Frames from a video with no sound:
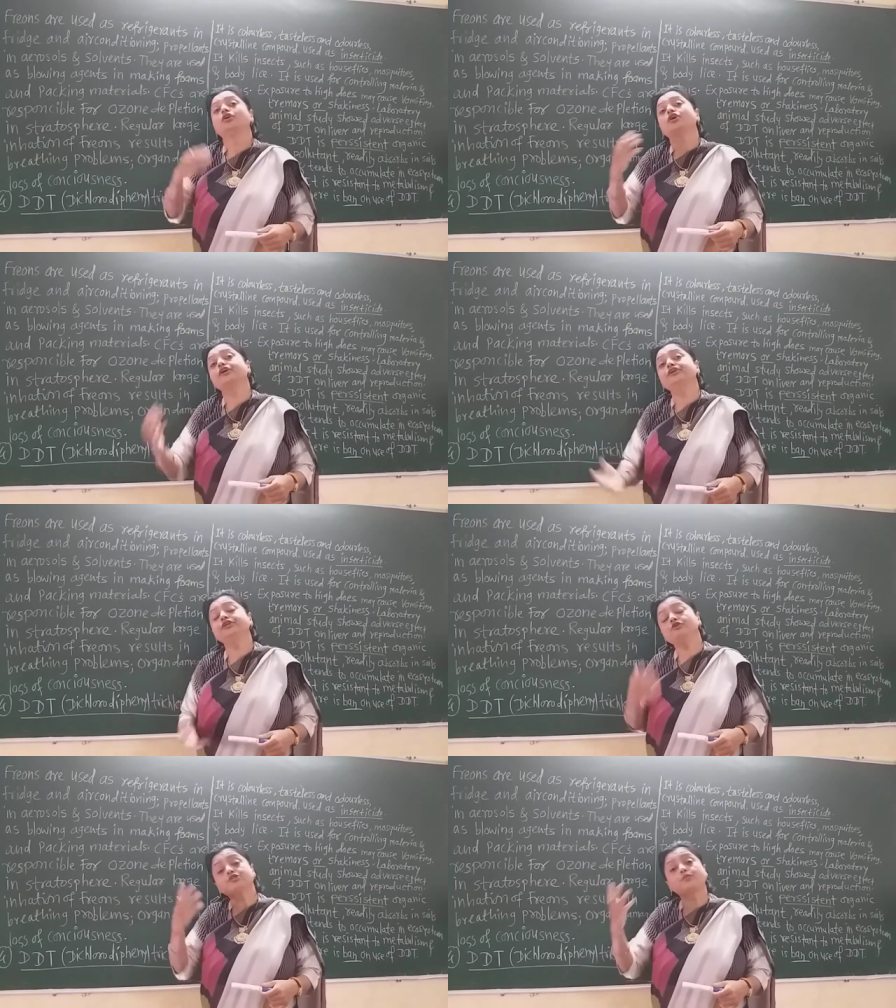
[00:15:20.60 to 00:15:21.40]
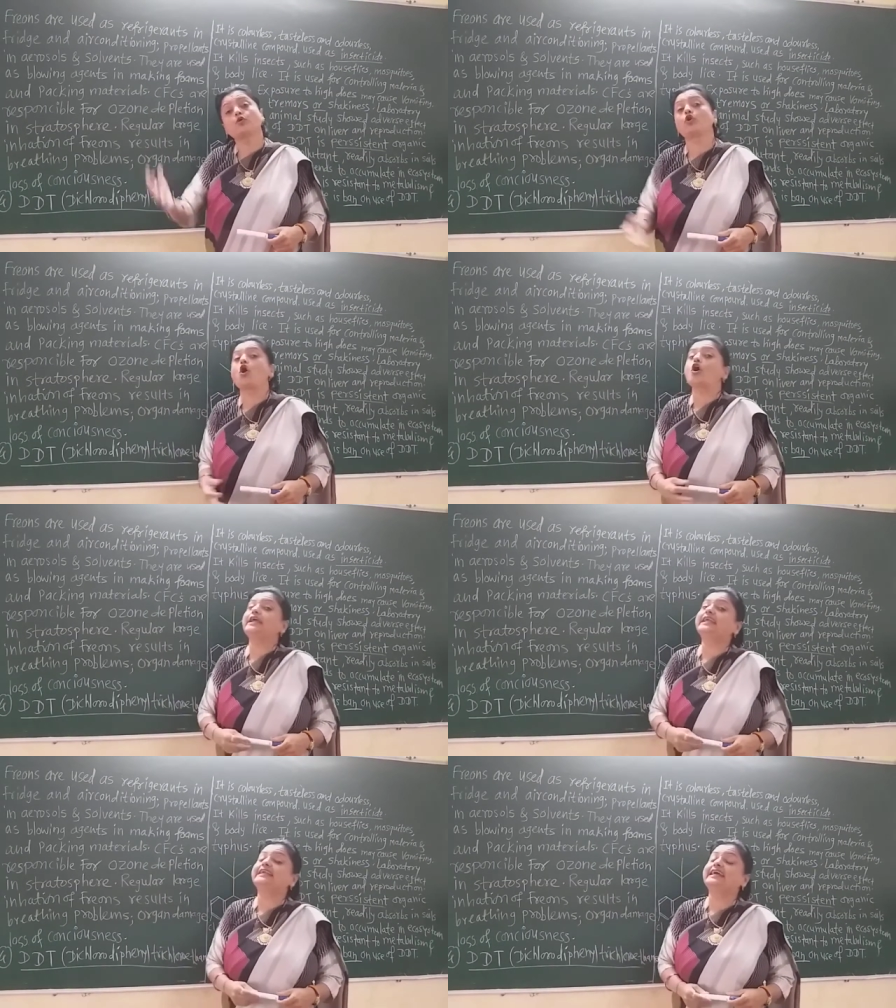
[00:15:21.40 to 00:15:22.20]
continuous
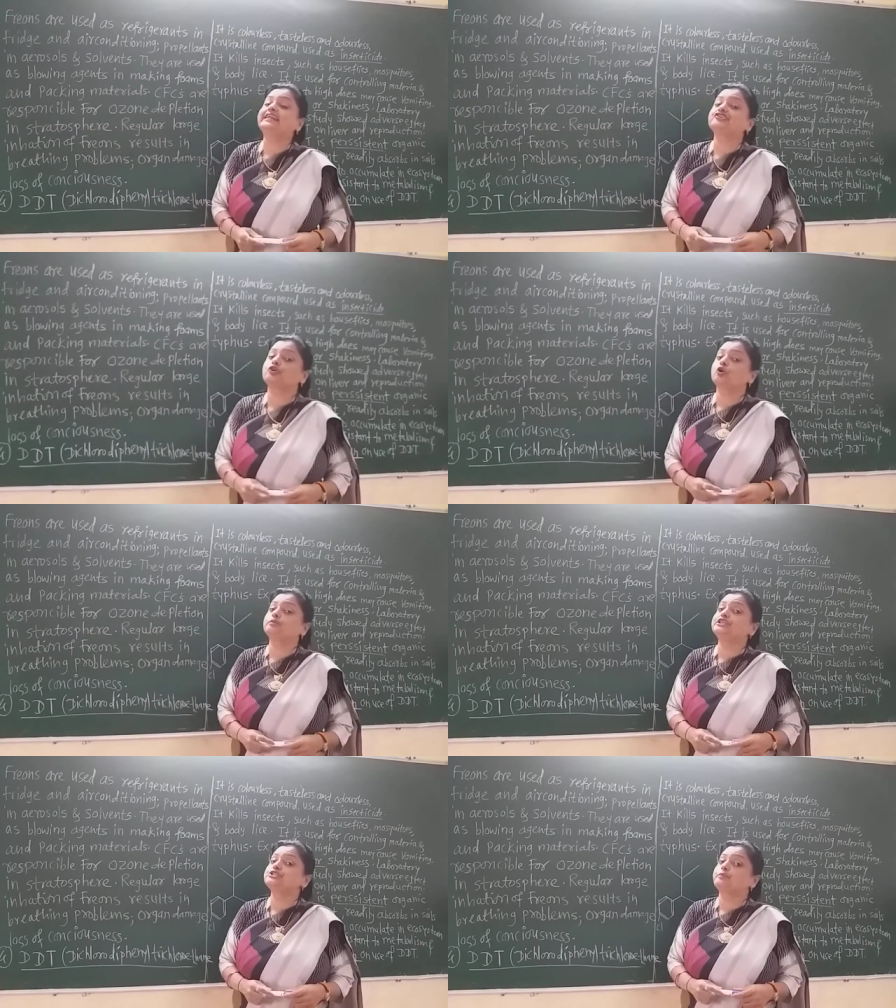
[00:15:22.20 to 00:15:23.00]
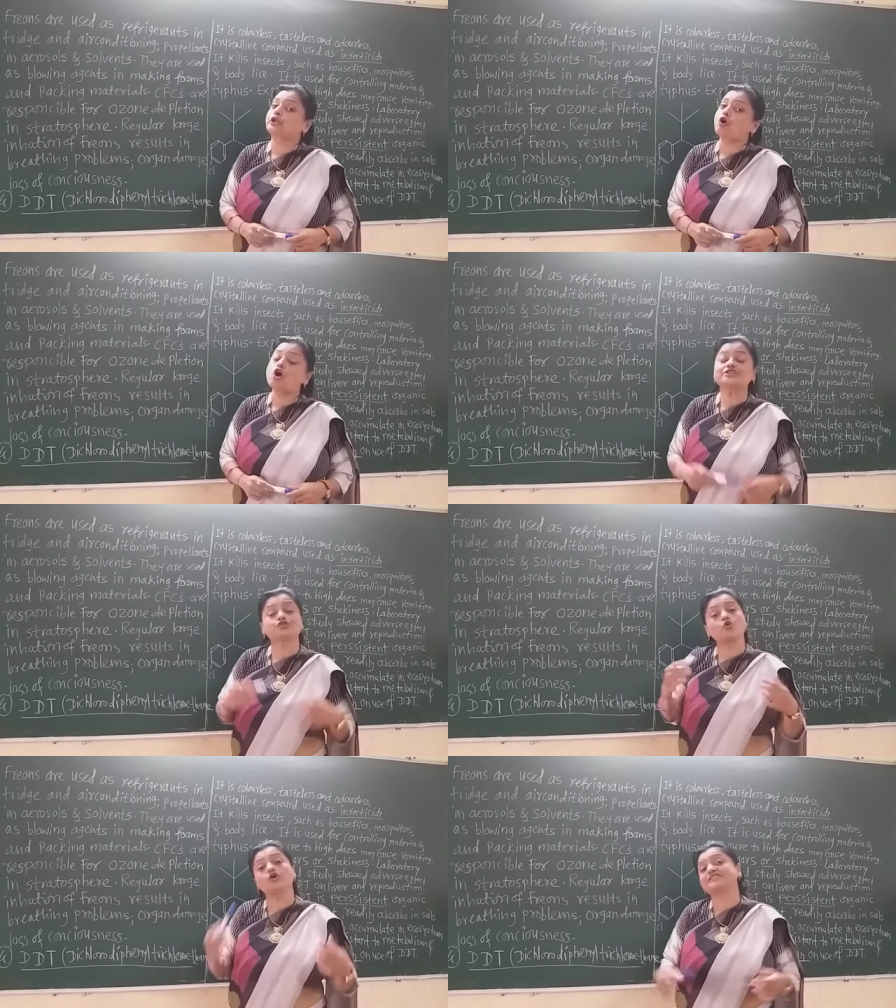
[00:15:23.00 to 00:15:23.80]
prolonged inhalation of these freons
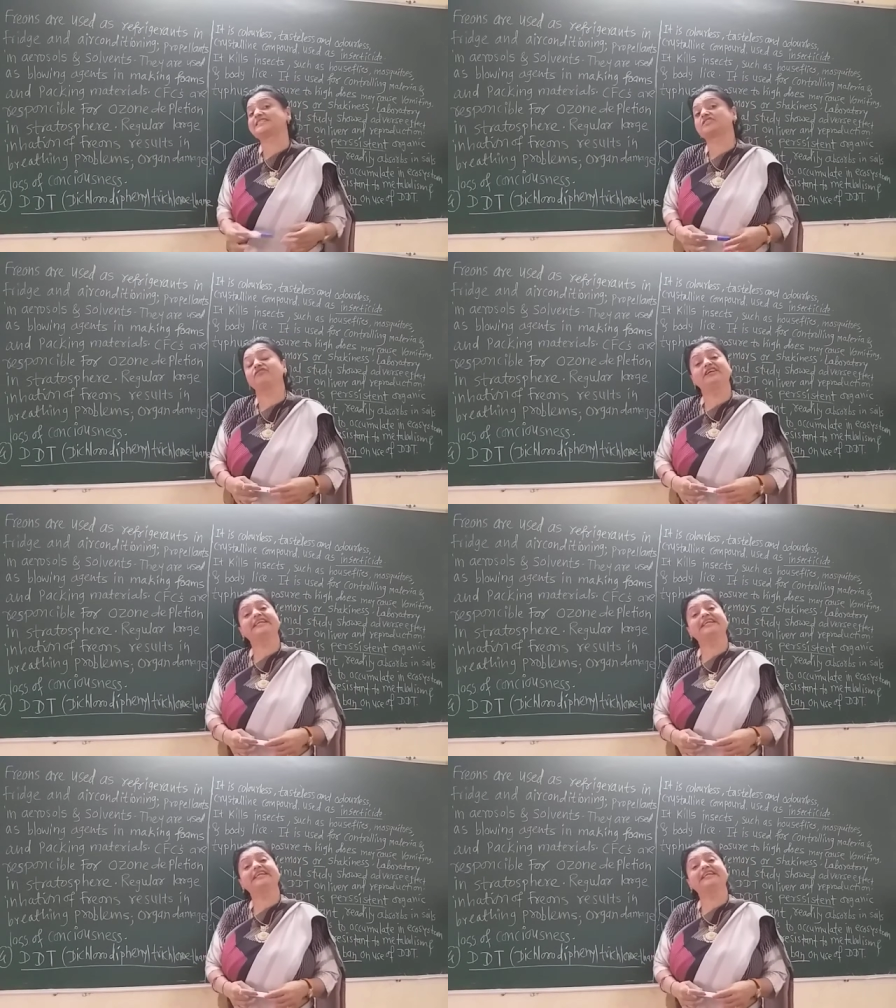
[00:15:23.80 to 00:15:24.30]
causes the very